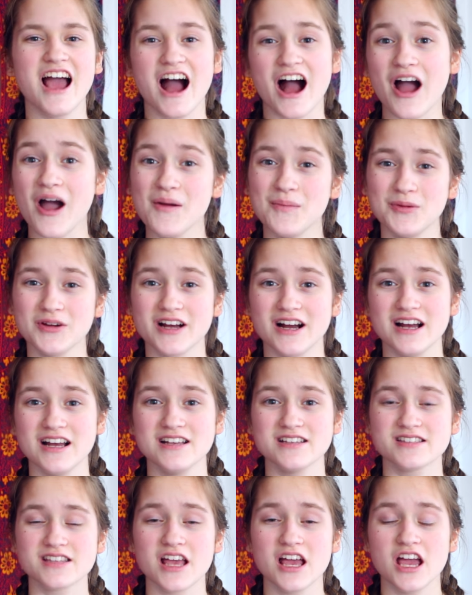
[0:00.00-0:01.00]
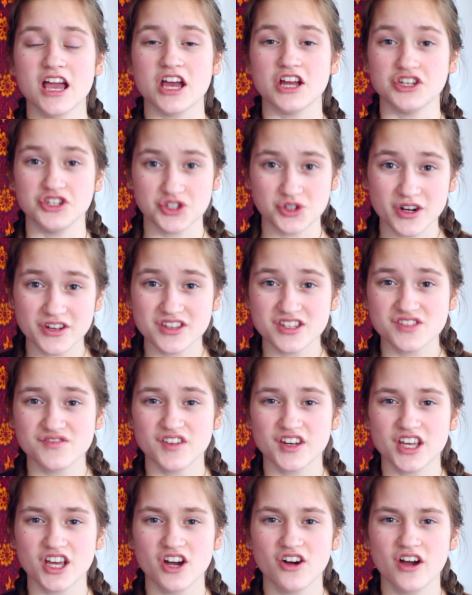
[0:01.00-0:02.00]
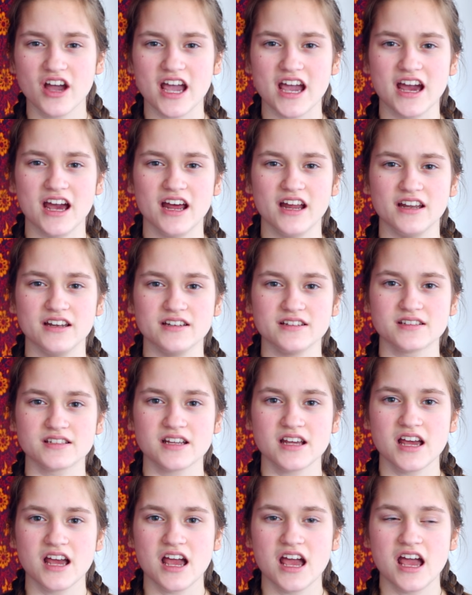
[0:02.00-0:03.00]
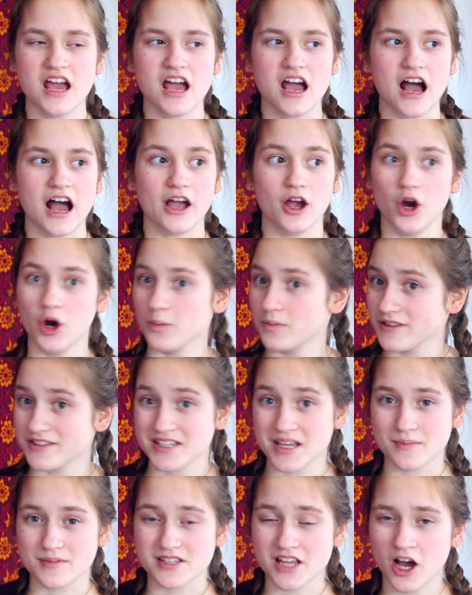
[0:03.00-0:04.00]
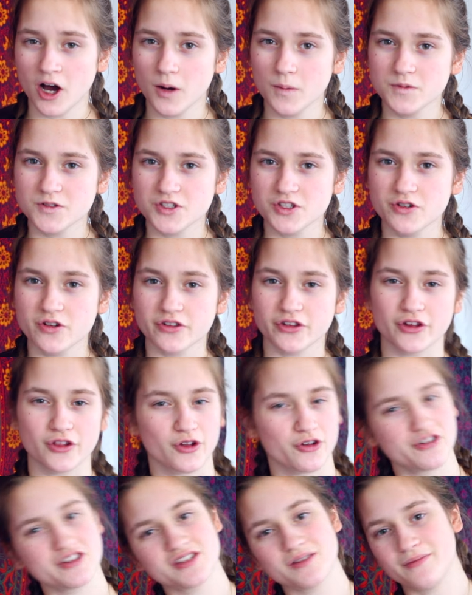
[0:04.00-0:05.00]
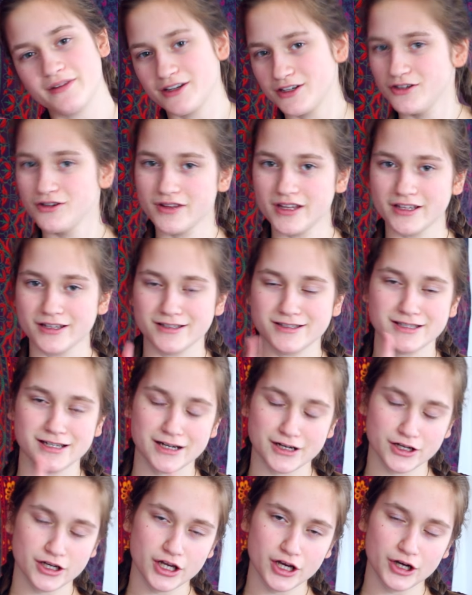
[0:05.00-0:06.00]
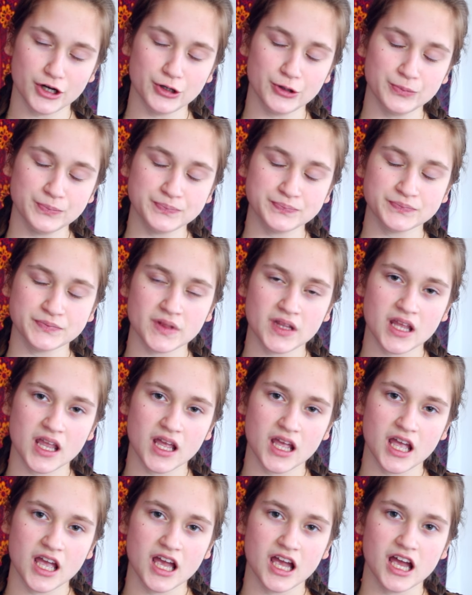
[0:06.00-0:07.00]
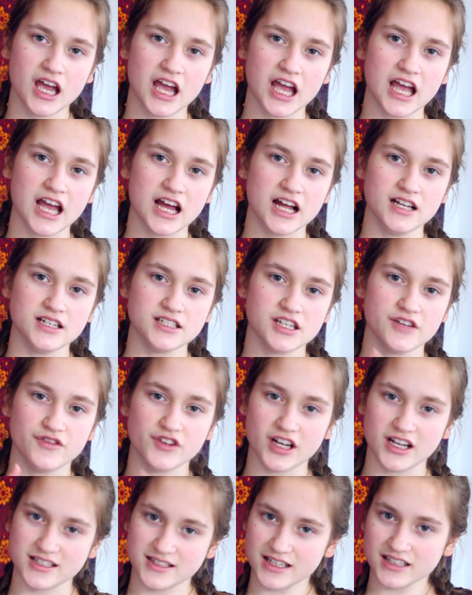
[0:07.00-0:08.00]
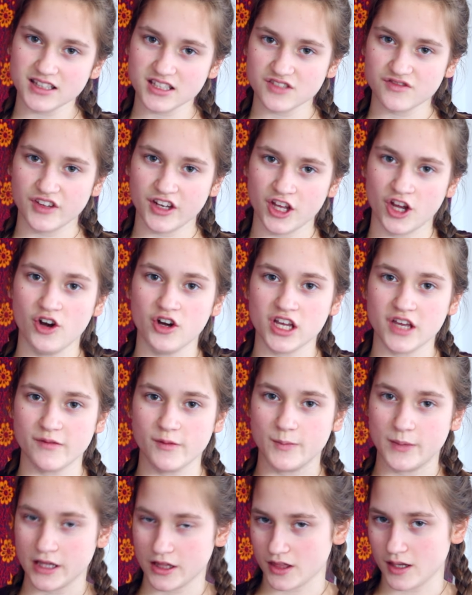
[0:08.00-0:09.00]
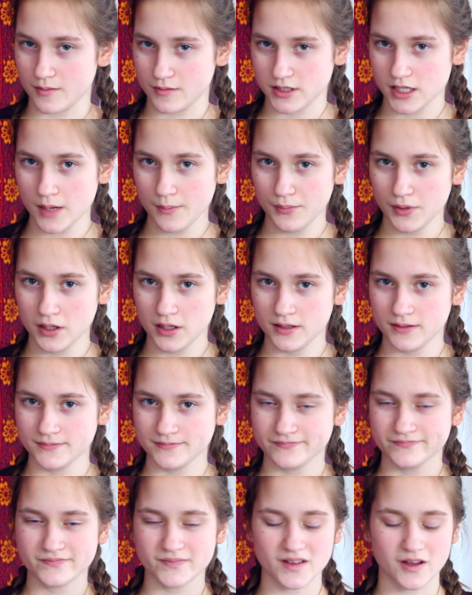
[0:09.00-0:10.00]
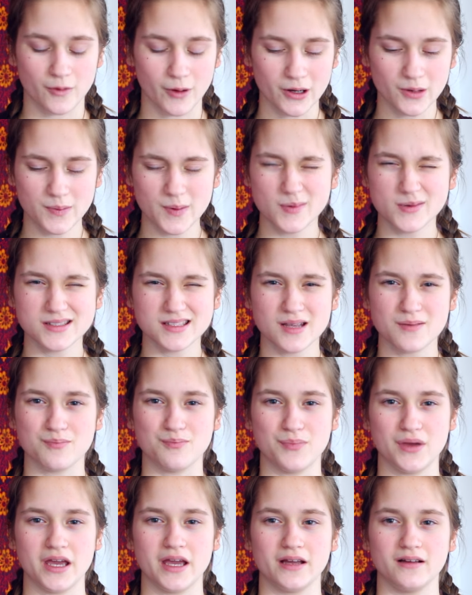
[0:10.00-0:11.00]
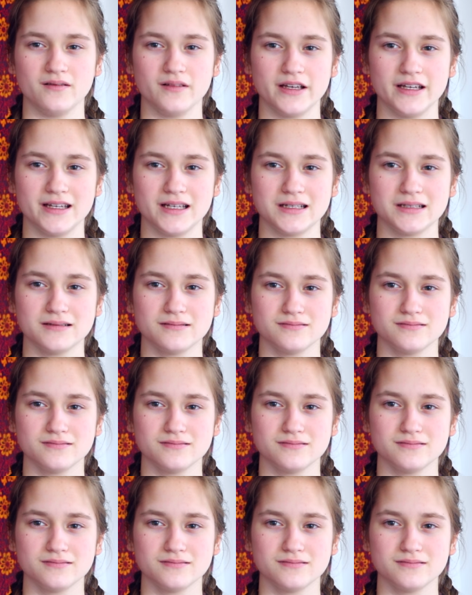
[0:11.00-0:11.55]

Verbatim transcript: I hope you guys enjoyed this video and I hope the tips helped you and you learned something new that you didn't know. And if you guys like this video, give a big thumbs up. Why do people say big? Like,